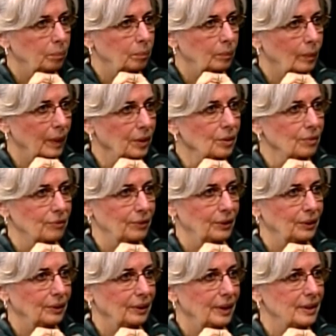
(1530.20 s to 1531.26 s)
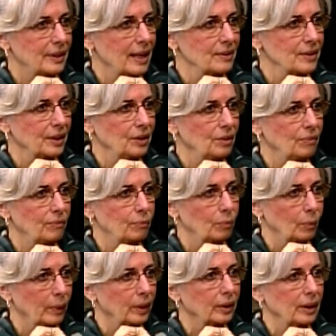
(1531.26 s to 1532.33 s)
wonderful. It sounds like
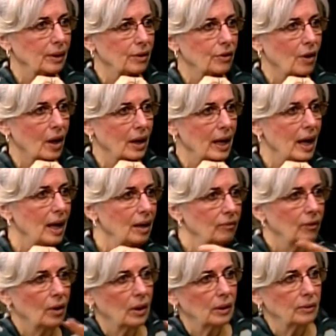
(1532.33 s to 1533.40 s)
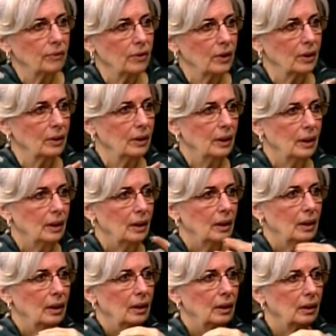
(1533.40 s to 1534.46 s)
you've really thought ahead of all of the
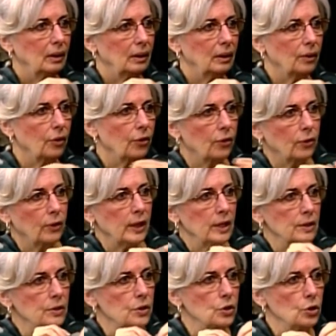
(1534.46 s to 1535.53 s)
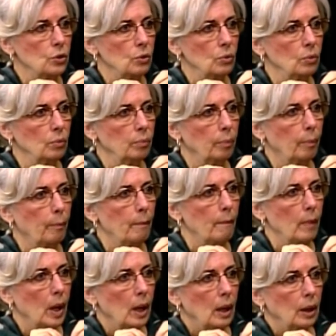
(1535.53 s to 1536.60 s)
things to
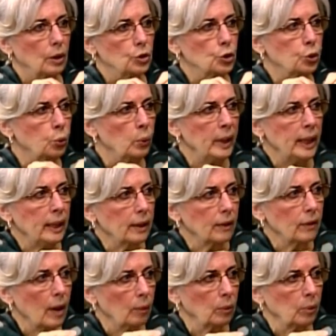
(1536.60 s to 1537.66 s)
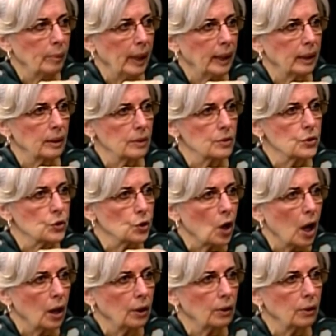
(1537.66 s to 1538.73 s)
tweak that will make it
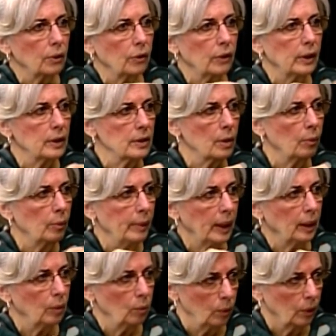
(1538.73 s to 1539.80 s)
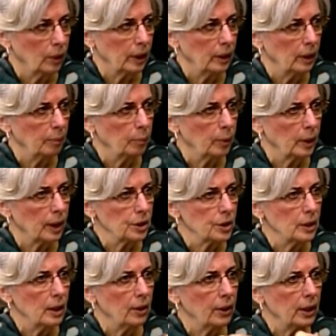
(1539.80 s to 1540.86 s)
stronger, things that will make it work in the
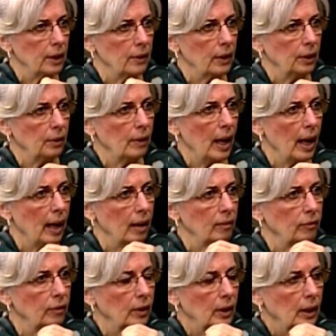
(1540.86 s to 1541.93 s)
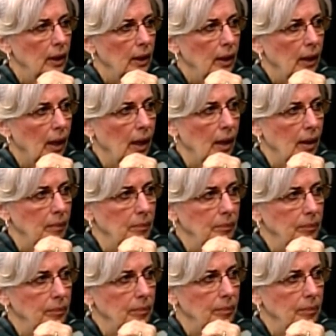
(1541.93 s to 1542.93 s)
production area that you have. Um,